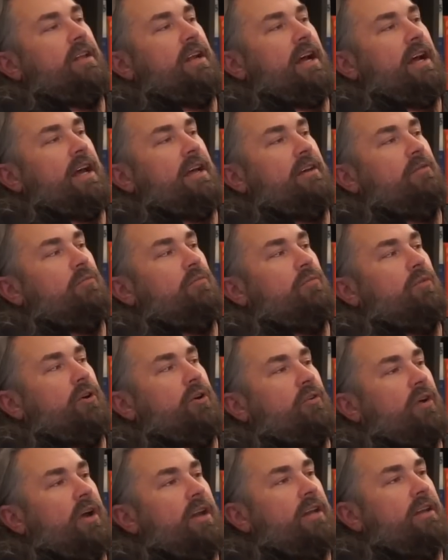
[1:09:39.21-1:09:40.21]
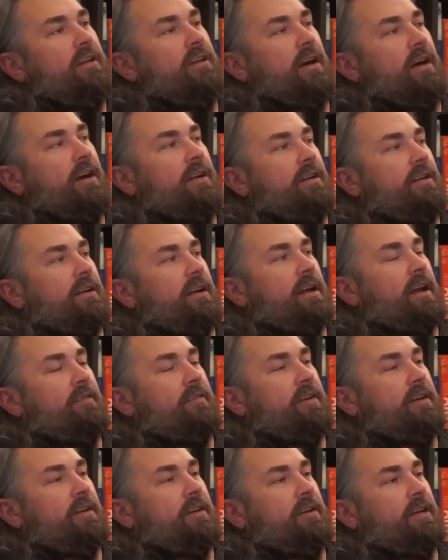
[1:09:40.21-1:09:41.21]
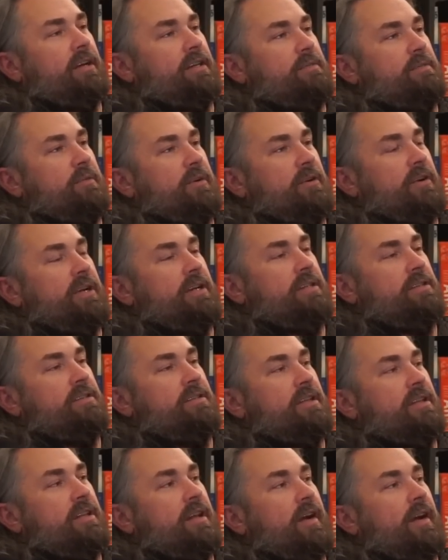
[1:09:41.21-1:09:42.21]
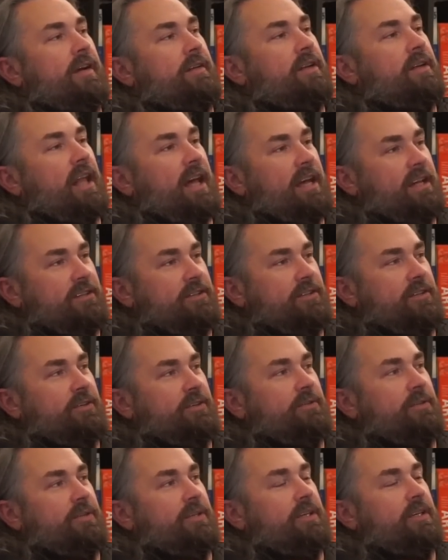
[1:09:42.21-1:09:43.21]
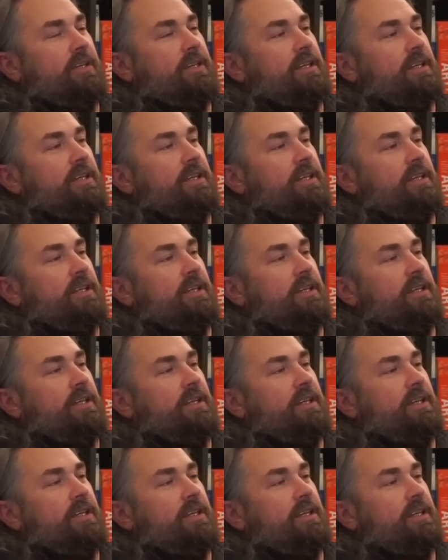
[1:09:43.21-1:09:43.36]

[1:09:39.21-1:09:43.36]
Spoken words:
that I regretted not having experienced and that I'd like to.